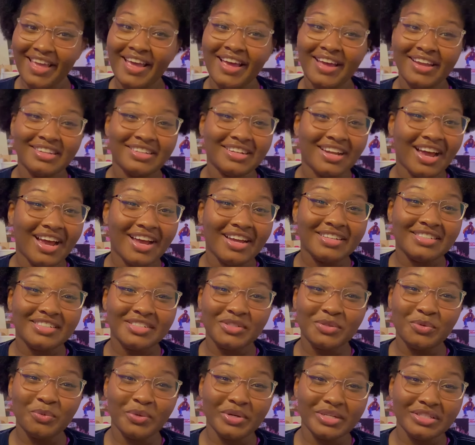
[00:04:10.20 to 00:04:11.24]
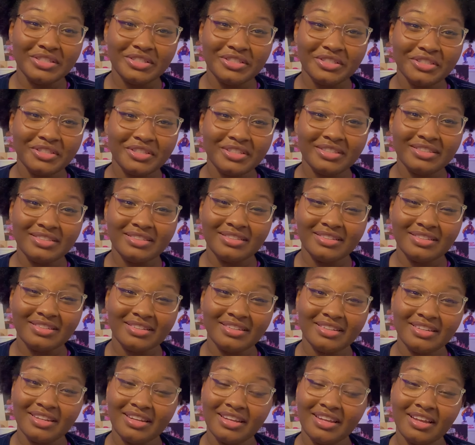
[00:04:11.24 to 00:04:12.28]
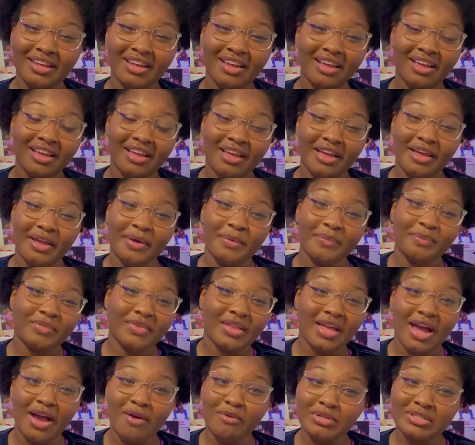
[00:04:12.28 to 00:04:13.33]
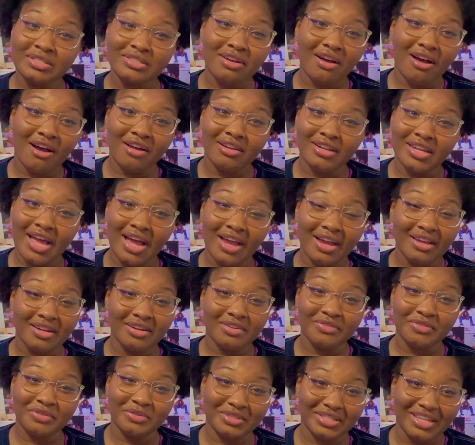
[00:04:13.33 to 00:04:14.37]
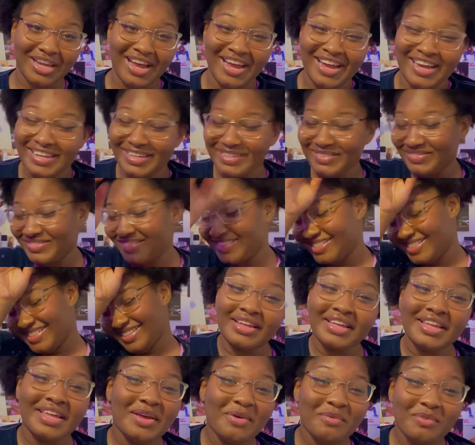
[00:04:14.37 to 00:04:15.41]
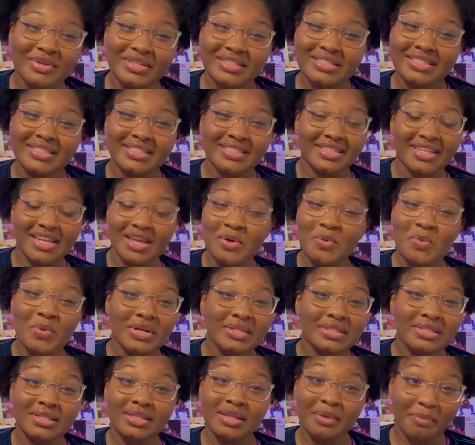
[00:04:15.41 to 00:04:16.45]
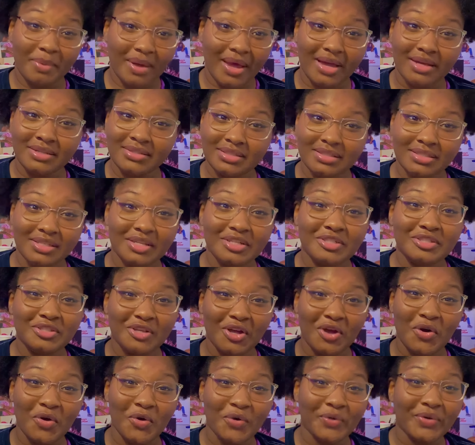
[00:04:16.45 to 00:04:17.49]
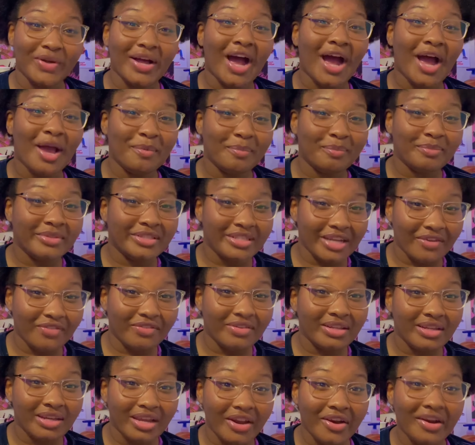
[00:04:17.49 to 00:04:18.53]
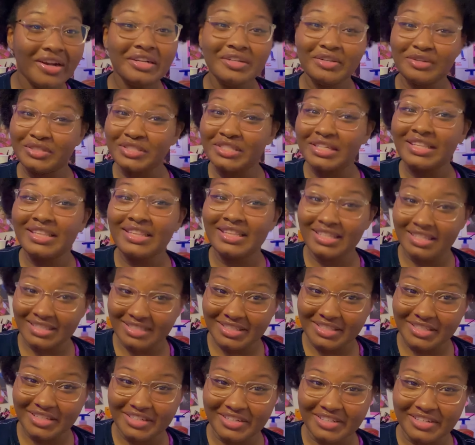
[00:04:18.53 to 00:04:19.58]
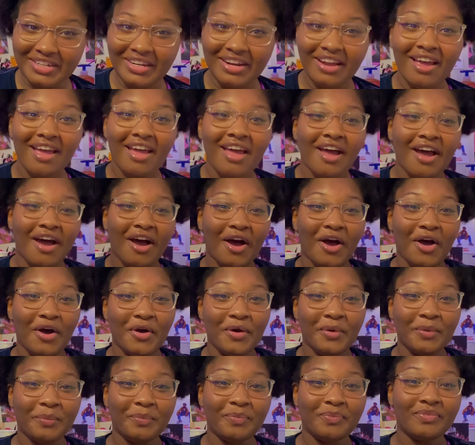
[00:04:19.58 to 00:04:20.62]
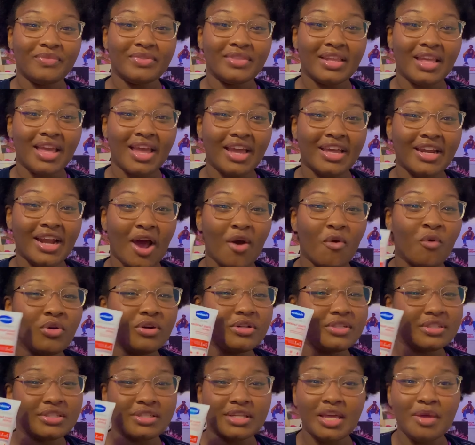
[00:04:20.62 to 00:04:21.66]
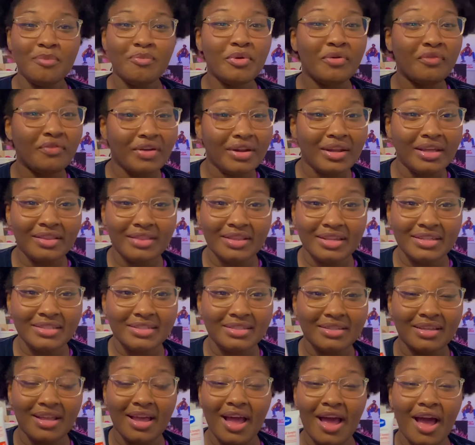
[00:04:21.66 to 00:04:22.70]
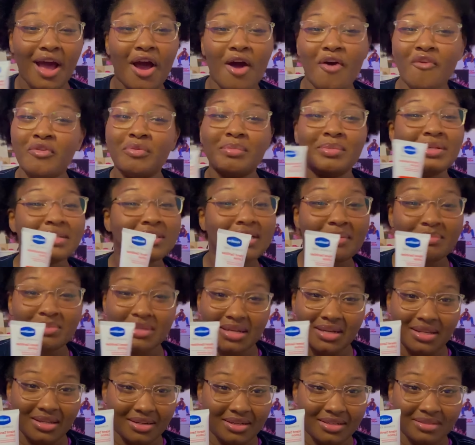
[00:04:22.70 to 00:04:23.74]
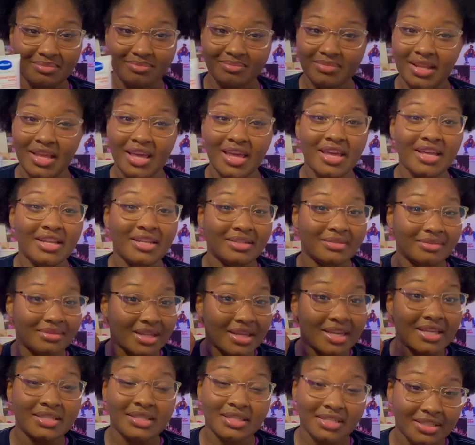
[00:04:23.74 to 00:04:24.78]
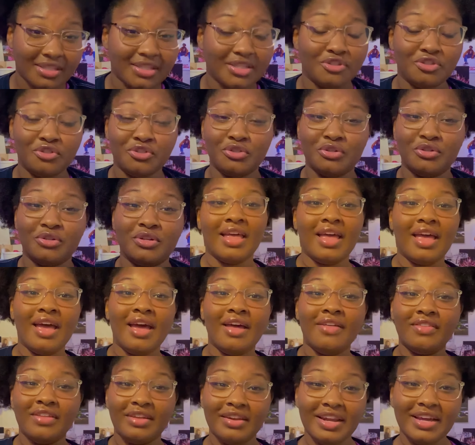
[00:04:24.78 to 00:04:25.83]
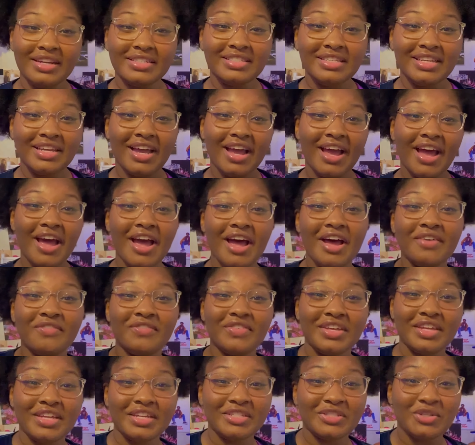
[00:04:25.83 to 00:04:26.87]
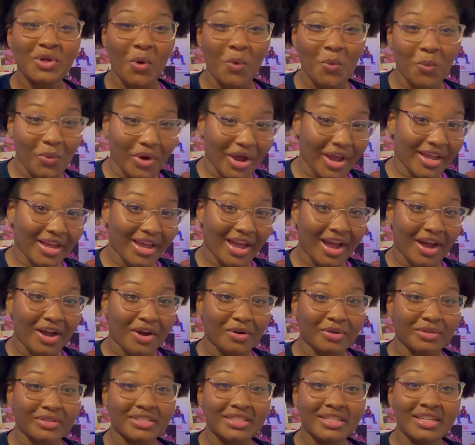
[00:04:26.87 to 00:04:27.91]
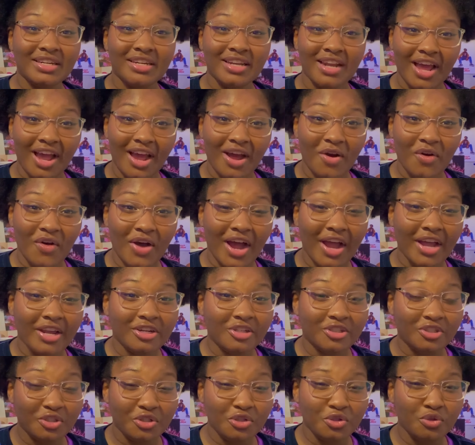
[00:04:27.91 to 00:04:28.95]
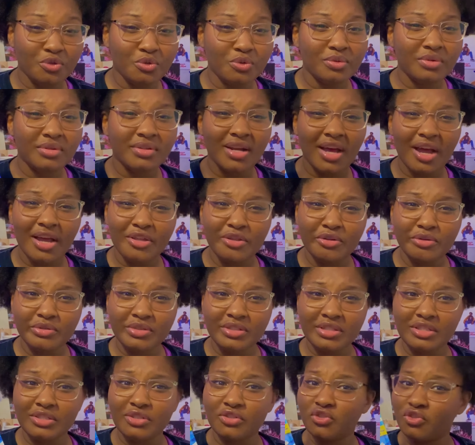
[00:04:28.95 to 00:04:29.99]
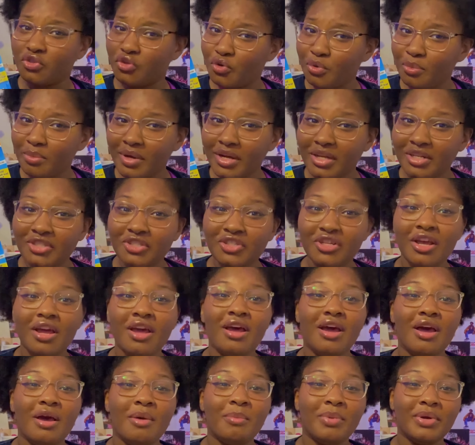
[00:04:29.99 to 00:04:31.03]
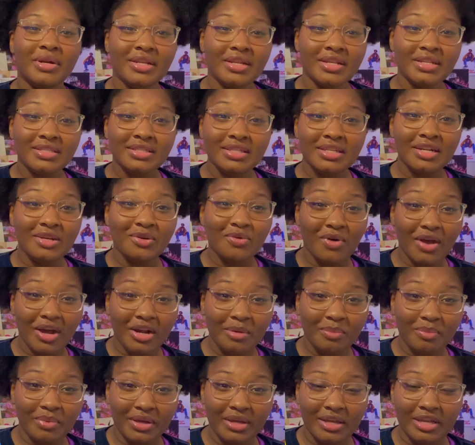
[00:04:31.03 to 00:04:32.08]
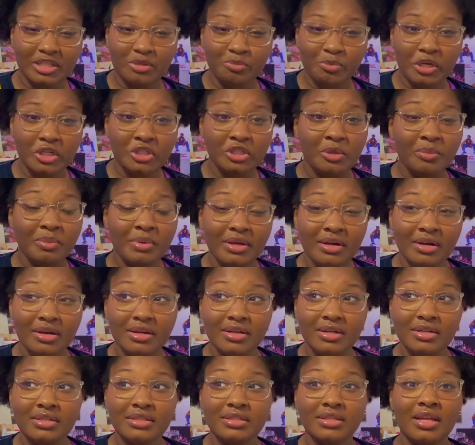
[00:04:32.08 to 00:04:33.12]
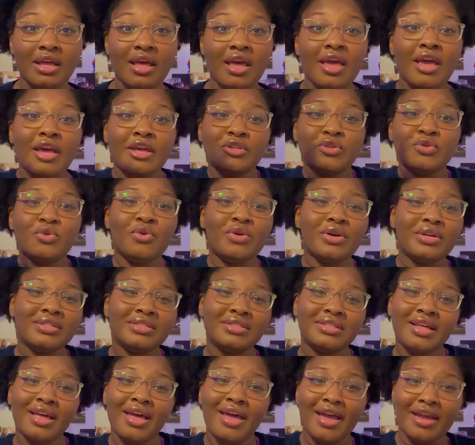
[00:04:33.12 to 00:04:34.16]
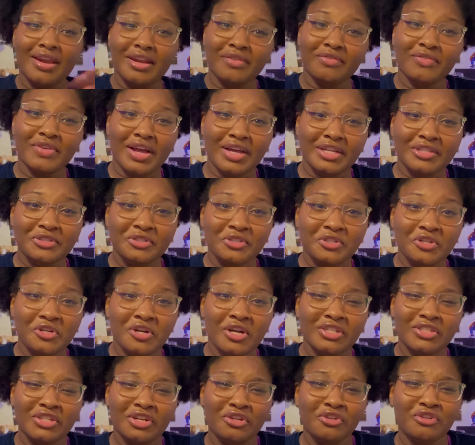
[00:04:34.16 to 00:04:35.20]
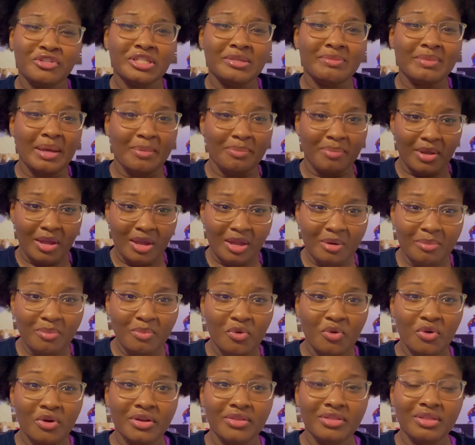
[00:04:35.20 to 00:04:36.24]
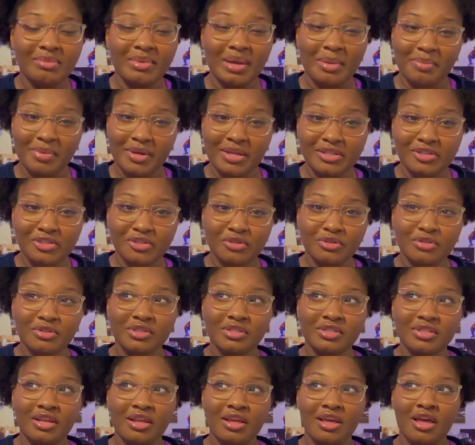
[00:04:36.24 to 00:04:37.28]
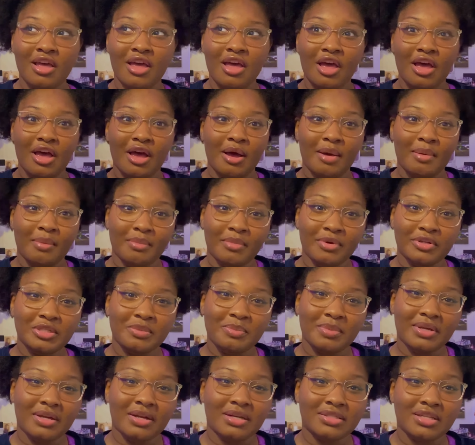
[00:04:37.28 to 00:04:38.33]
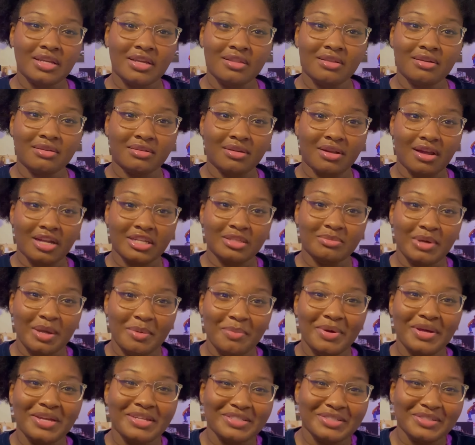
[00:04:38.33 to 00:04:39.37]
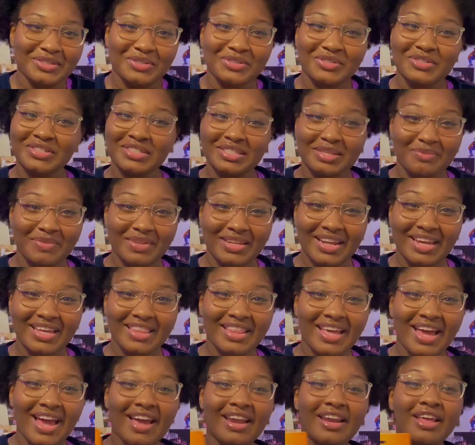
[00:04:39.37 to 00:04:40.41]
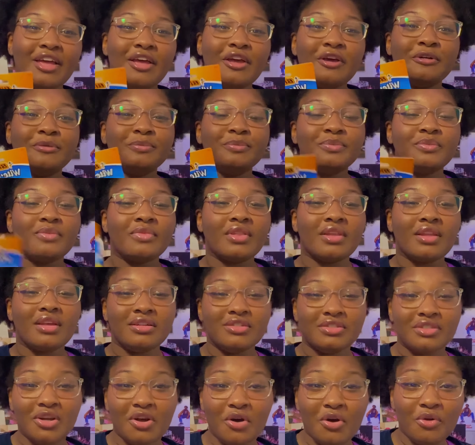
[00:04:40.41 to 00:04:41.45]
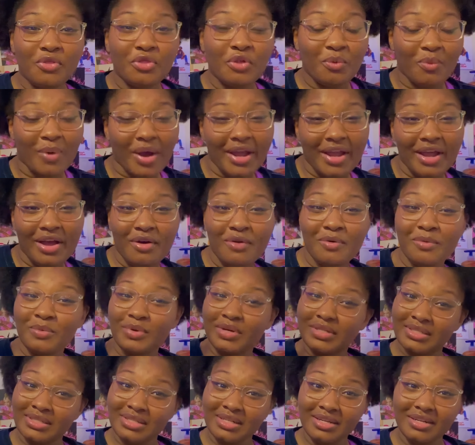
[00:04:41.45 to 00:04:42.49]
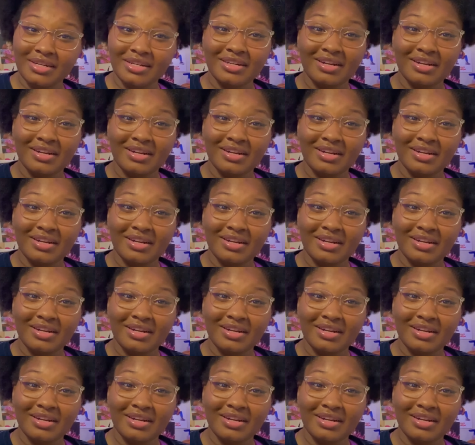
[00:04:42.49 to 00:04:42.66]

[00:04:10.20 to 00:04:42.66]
last winter, I was caught lacking a few times. It wasn't the best. So I'm definitely carrying lotion this year. And I will just keep refilling this however many times I need it. It is an essential. The next thing I have is Whiteout. Now I do not use this too much, but it is needed quite a bit, especially because towards the end of last year, I started using my pen more than my pencils, mostly because I either lost my pencils or something like that. So the Whiteout was needed